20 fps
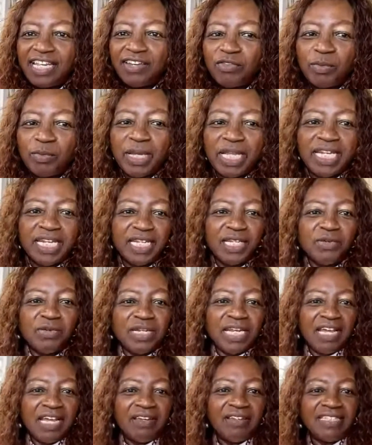everybody
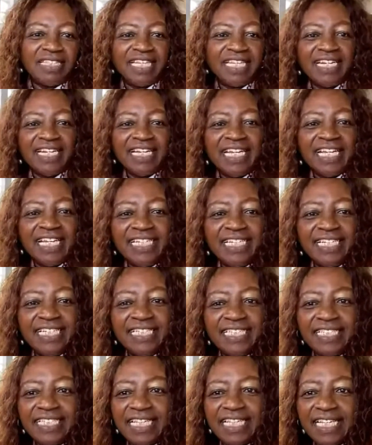doing out there on
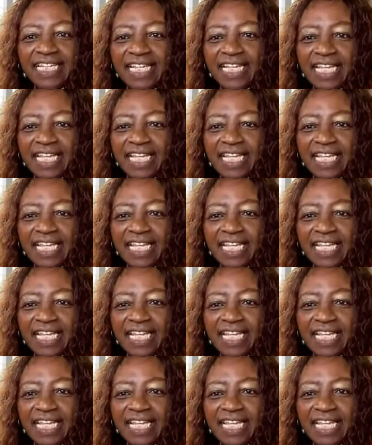this